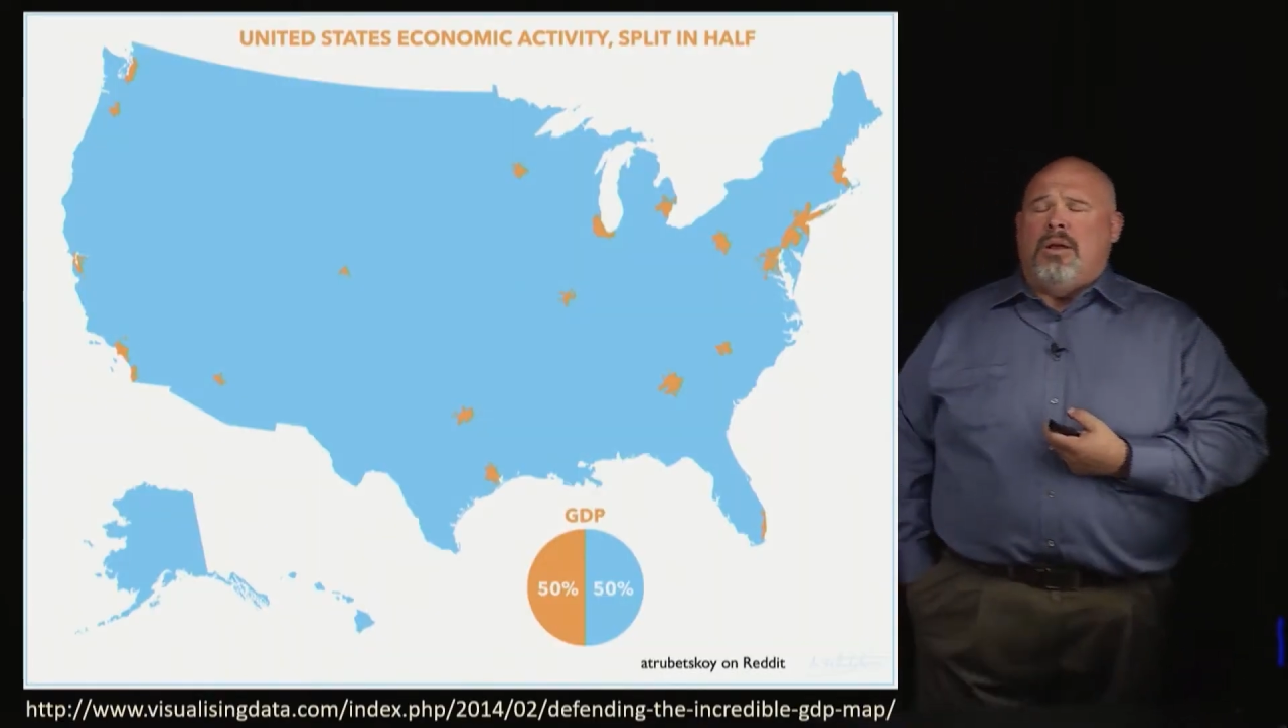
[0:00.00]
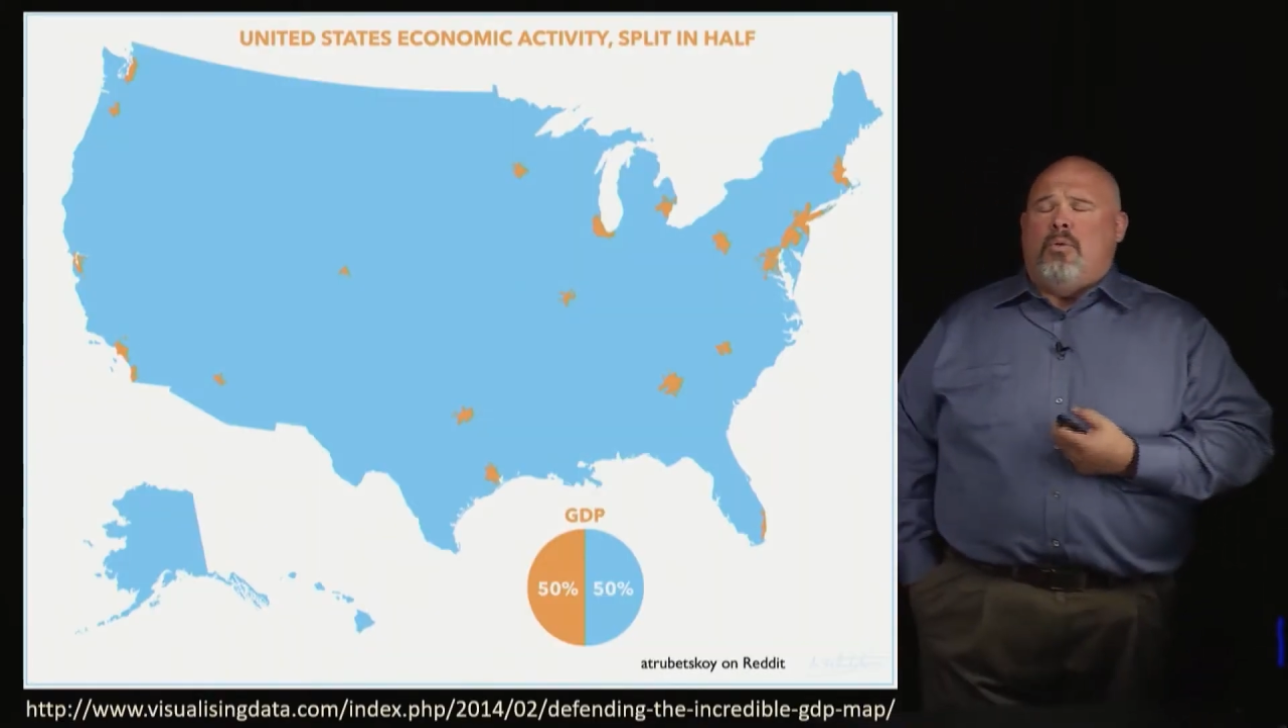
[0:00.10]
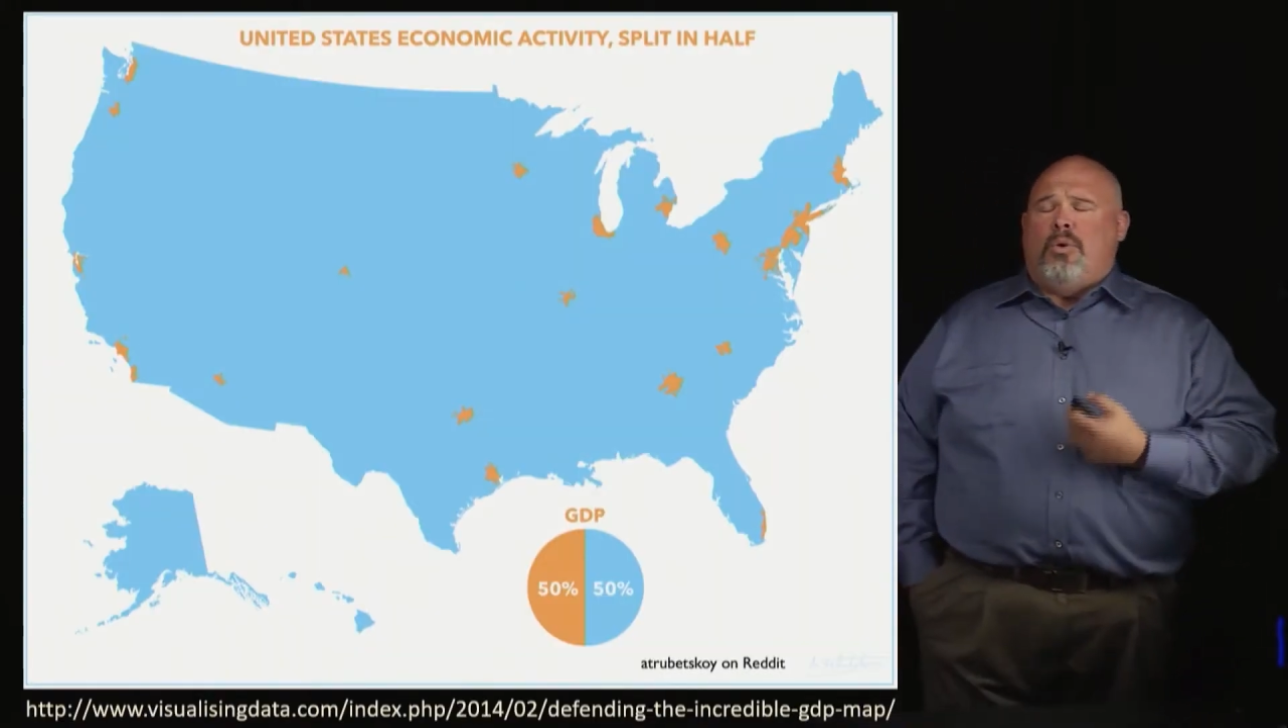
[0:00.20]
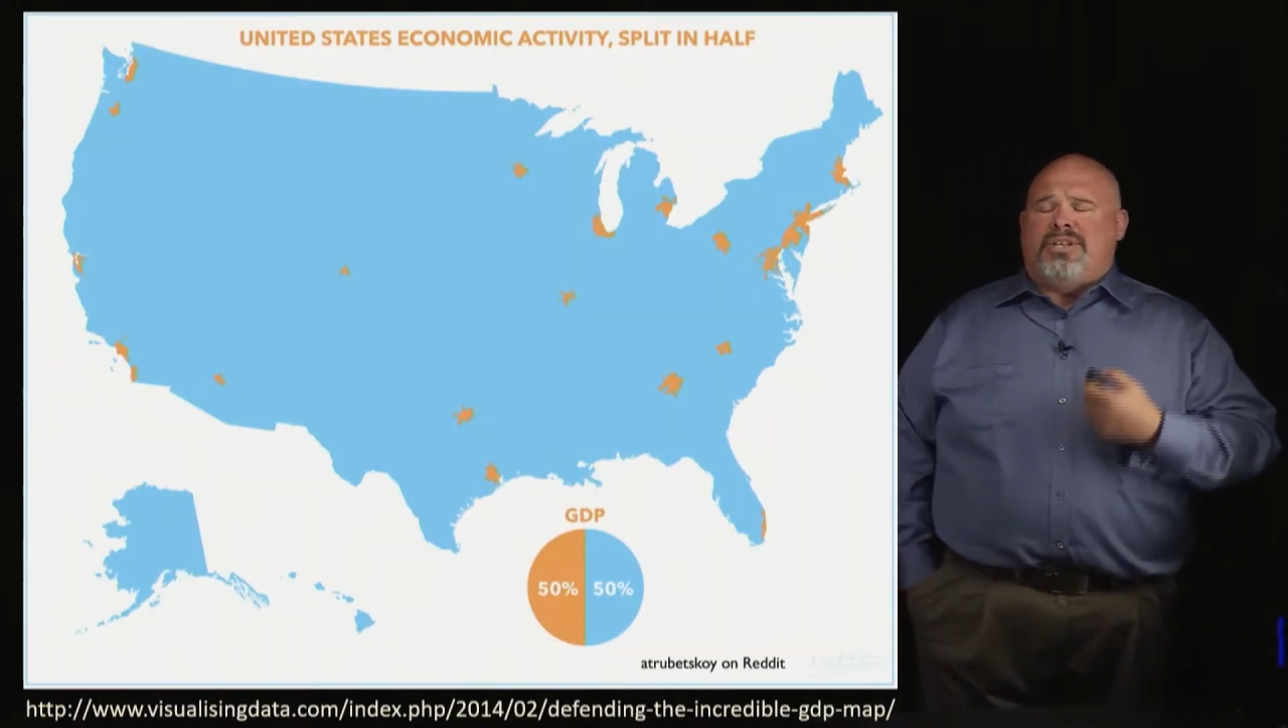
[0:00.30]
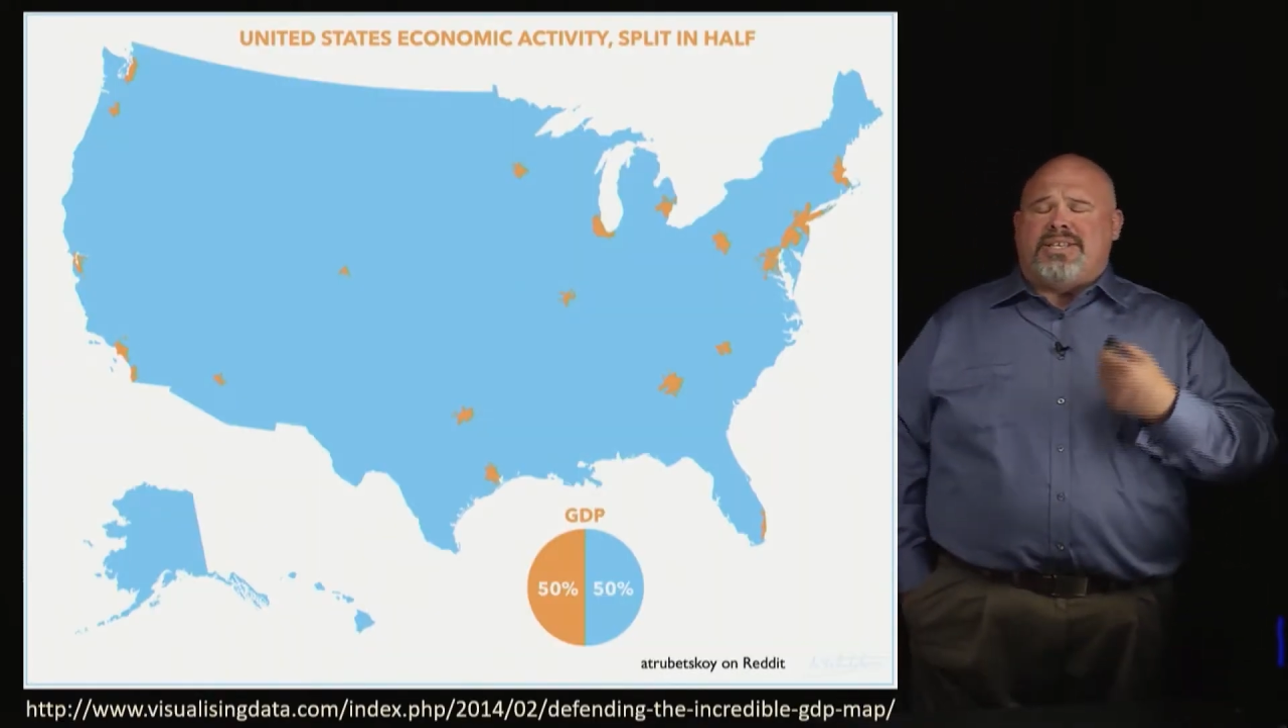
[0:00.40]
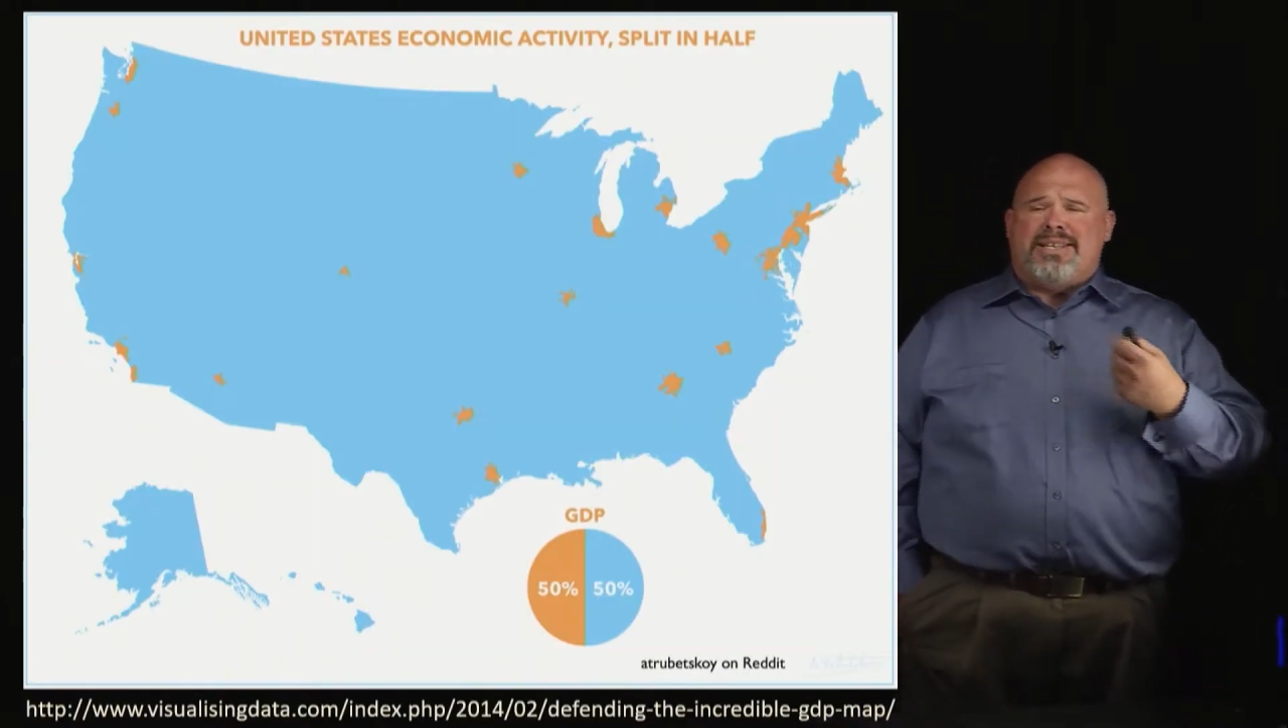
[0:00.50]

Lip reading: which is